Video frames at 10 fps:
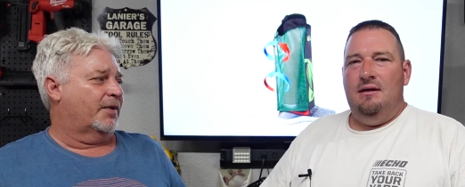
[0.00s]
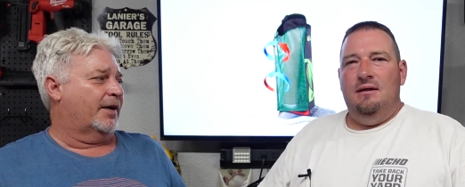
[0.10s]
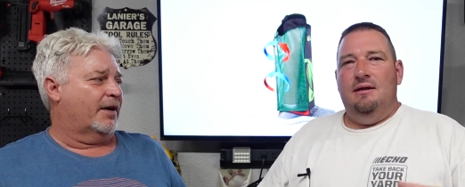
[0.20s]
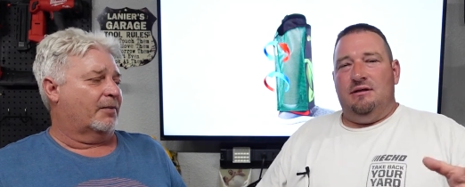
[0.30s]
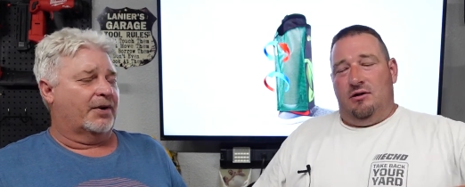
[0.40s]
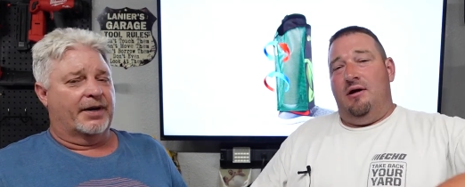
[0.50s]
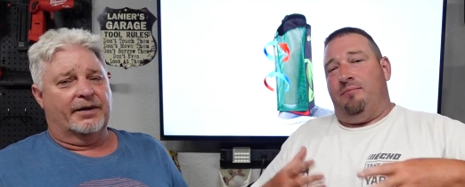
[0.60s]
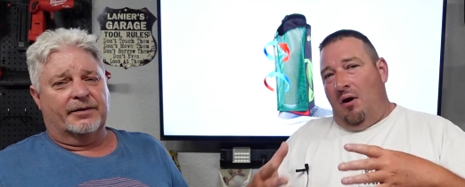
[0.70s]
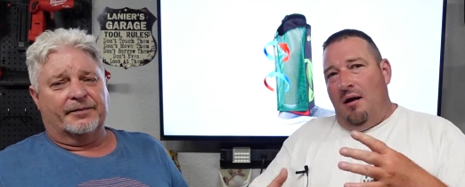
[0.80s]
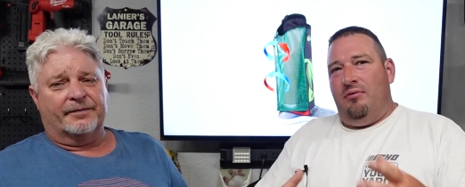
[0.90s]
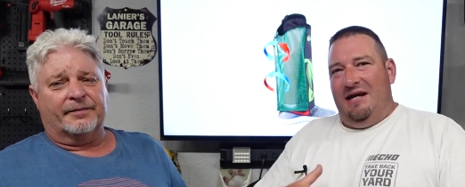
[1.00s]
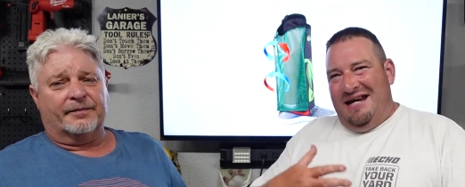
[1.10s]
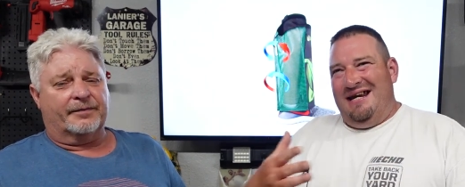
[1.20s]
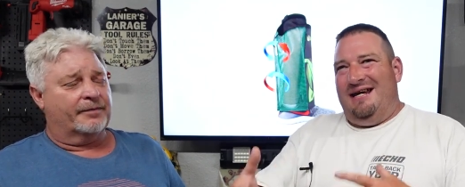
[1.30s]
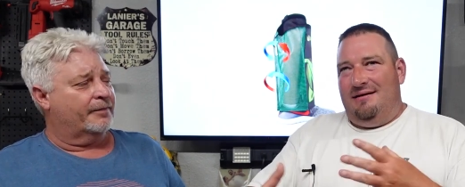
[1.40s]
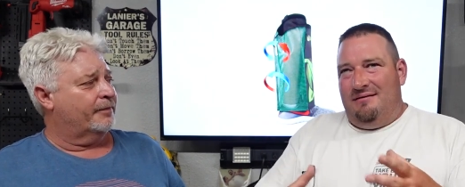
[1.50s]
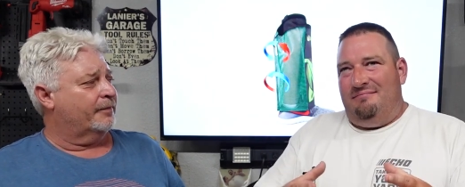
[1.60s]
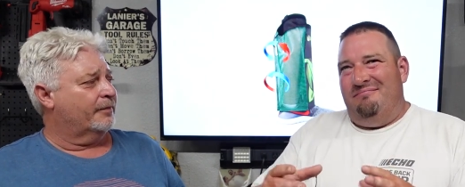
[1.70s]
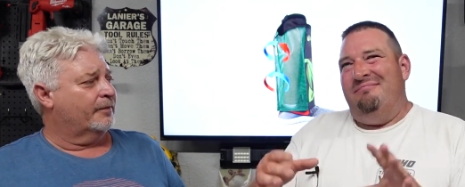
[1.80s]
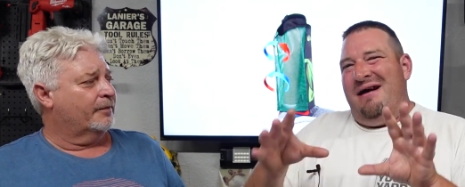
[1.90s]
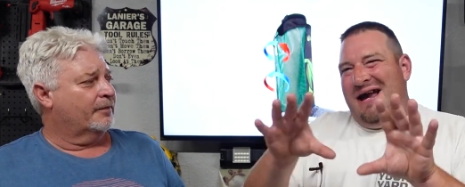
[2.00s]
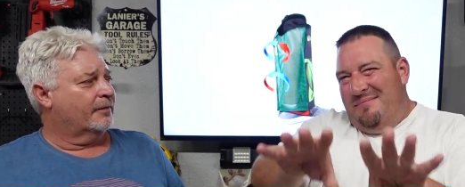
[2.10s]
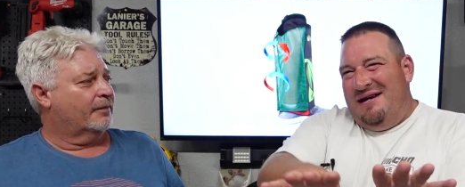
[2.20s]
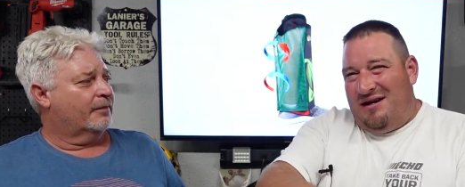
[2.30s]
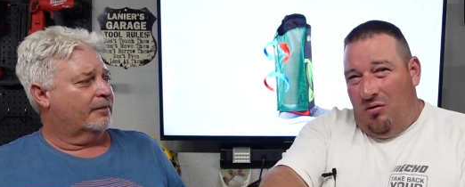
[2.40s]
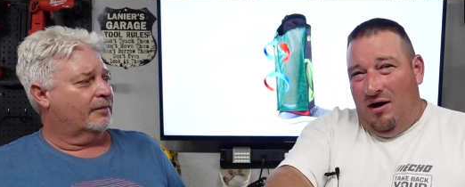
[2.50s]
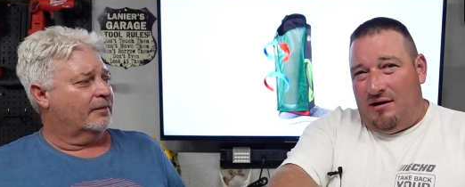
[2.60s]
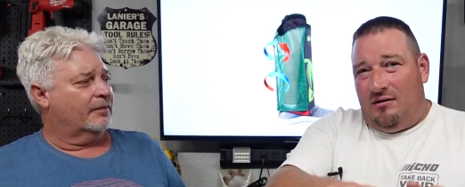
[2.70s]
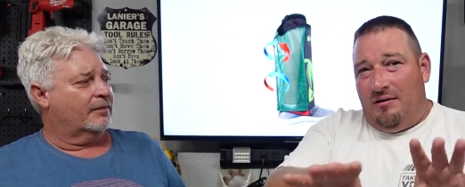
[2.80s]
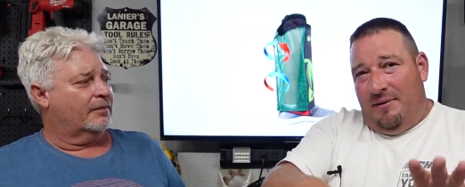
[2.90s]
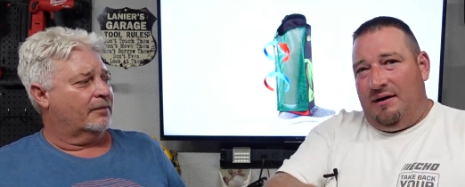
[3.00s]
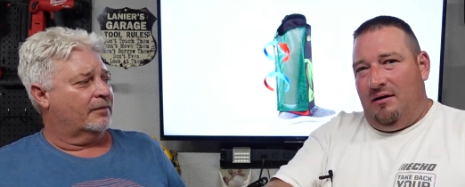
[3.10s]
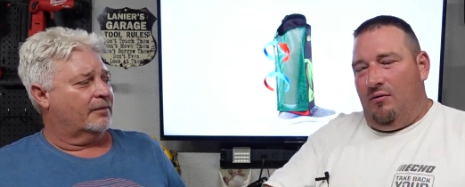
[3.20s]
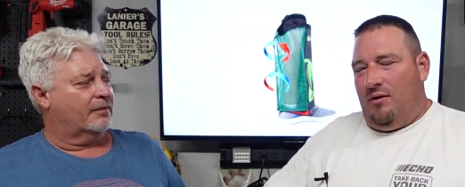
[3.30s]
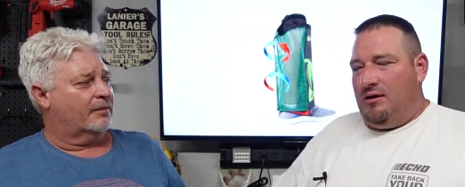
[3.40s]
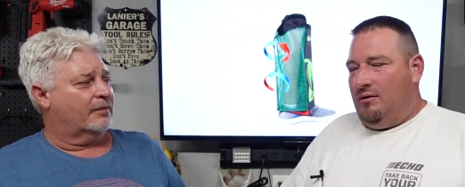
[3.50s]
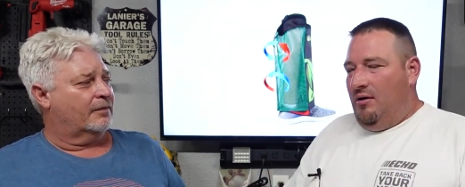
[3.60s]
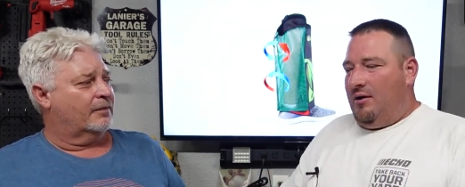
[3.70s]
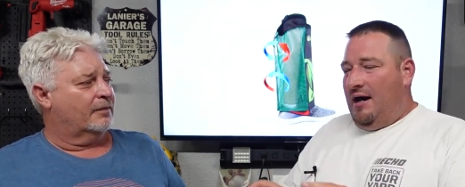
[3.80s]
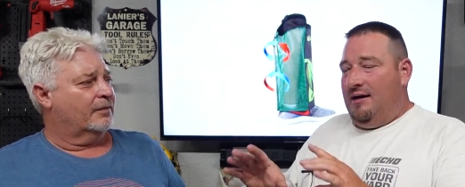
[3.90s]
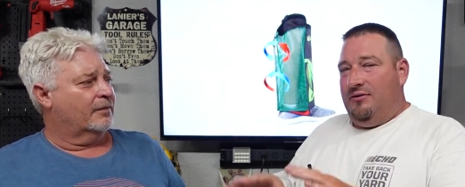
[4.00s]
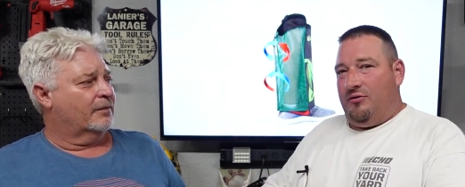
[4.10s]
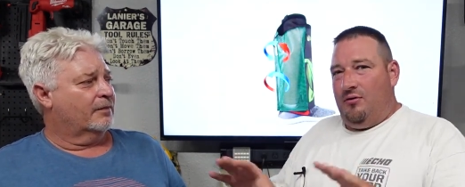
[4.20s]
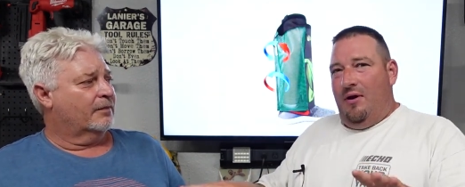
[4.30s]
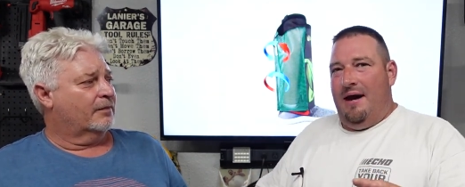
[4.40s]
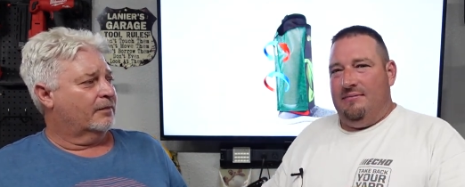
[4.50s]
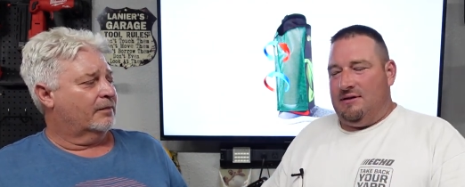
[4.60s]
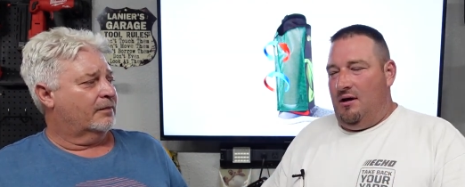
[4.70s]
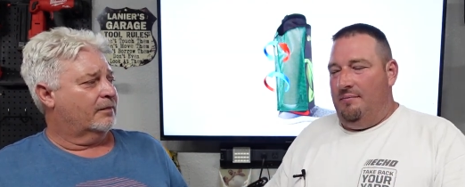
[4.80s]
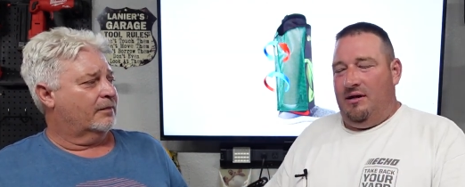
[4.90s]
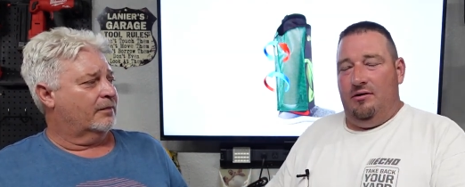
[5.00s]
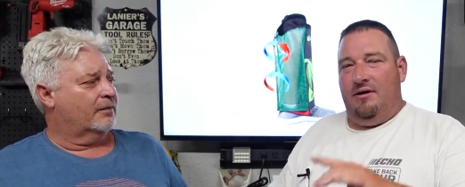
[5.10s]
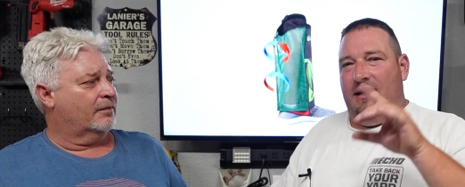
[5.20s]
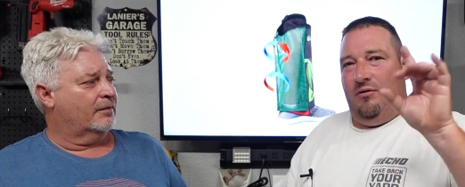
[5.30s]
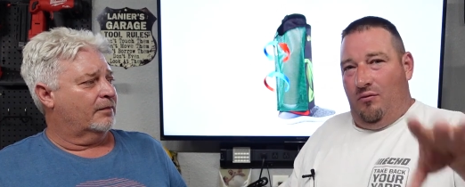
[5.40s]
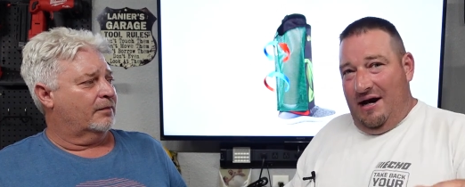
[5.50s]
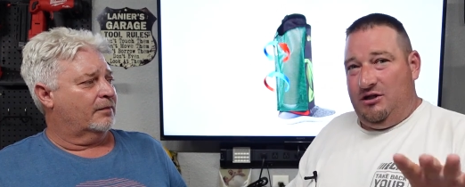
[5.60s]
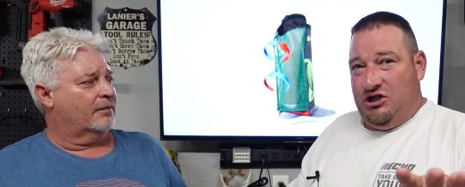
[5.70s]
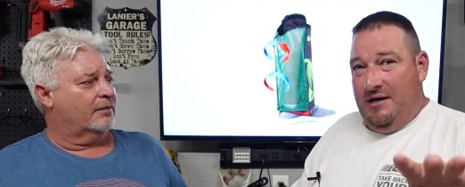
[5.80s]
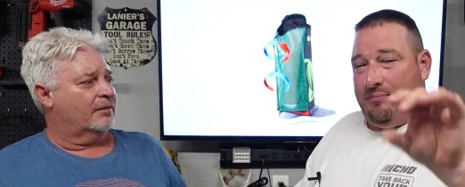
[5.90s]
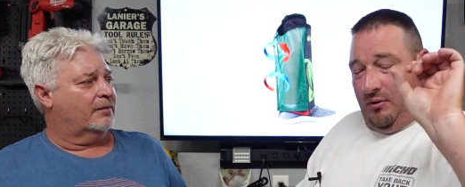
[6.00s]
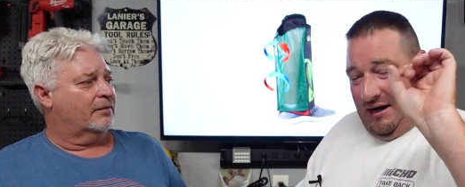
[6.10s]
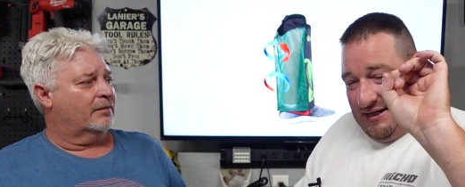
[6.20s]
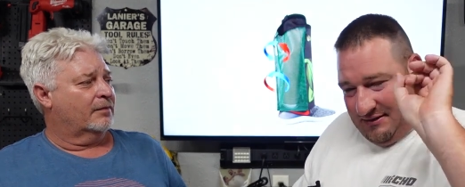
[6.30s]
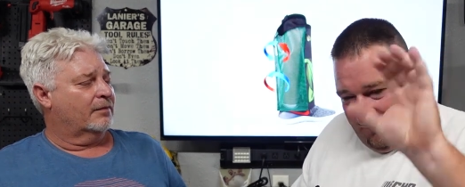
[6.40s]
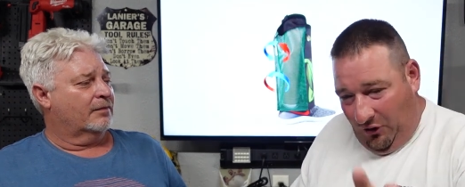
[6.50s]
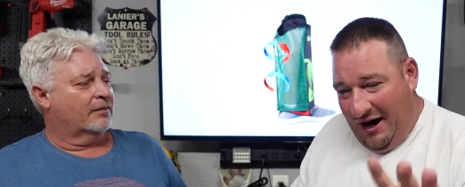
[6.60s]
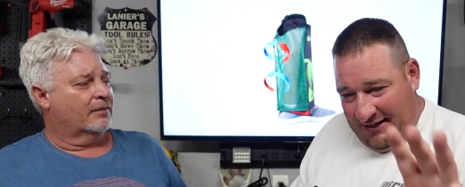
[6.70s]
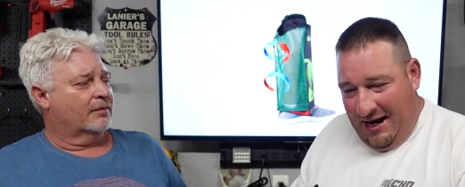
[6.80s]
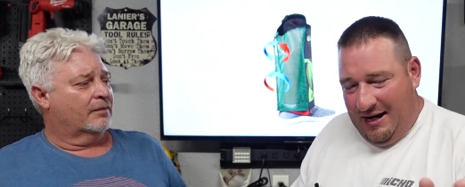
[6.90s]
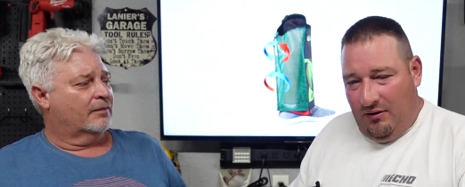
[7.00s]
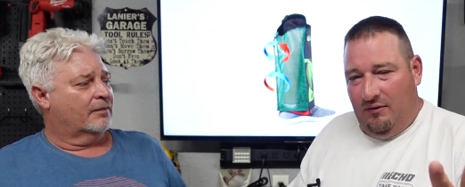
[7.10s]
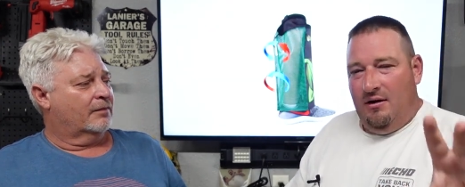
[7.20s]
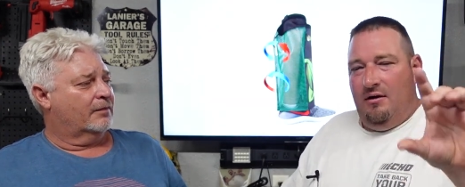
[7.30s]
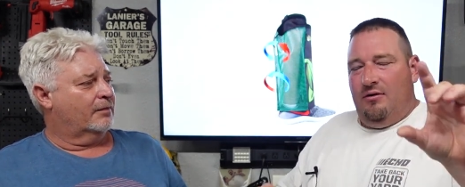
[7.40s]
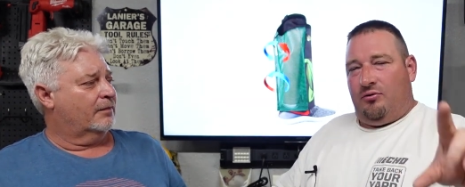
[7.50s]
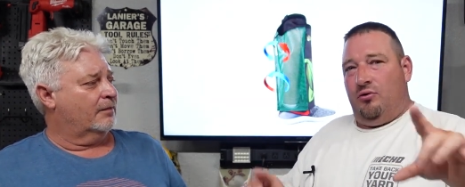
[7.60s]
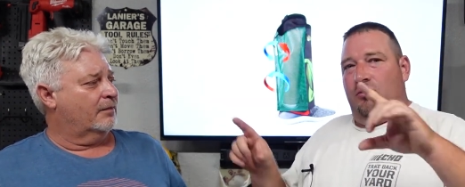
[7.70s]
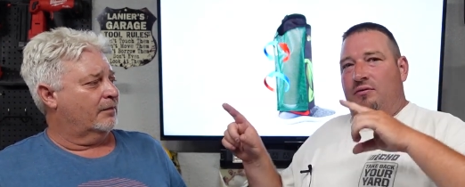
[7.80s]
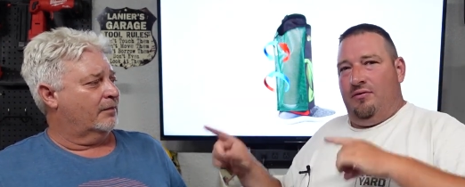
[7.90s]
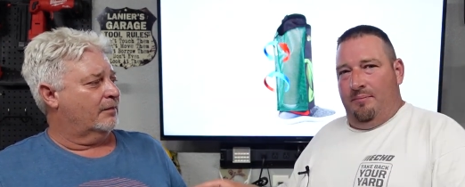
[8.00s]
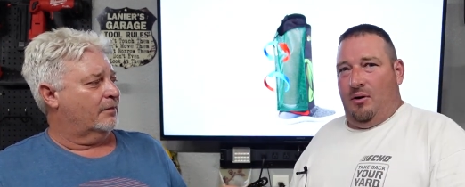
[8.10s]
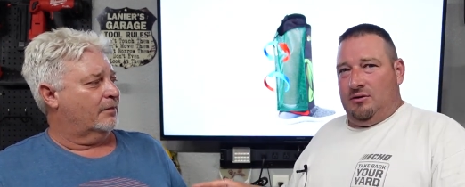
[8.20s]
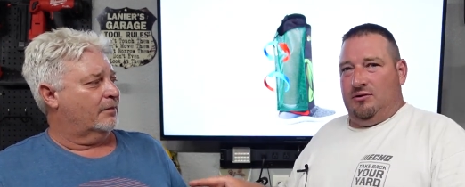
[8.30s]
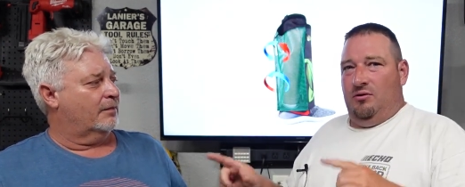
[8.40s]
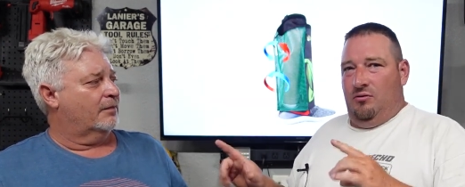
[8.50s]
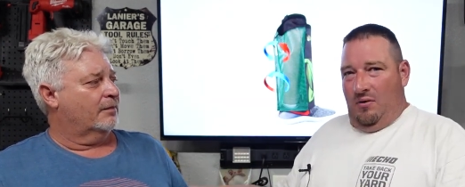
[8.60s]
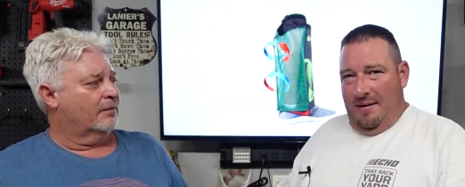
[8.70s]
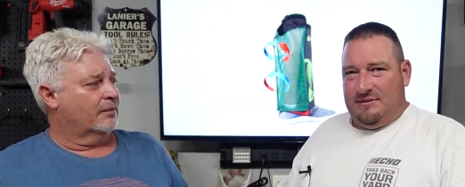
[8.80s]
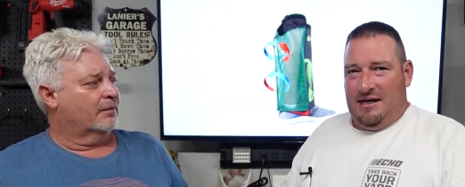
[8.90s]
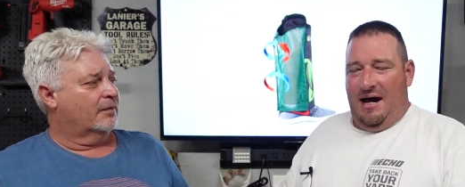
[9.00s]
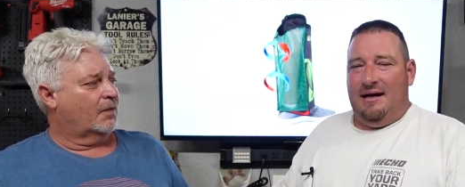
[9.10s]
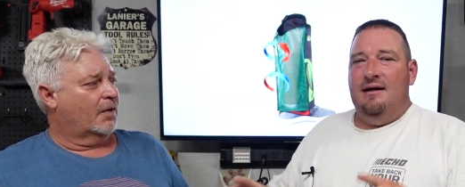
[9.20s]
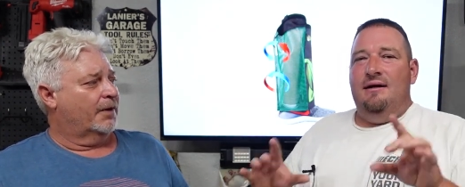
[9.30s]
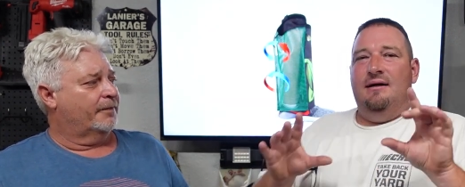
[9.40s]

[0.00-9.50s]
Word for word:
Speaker 1: within a couple. So you probably get it maybe quicker depending on where you're located through Amazon, but you'll get it way cheaper as of right now through the personal website.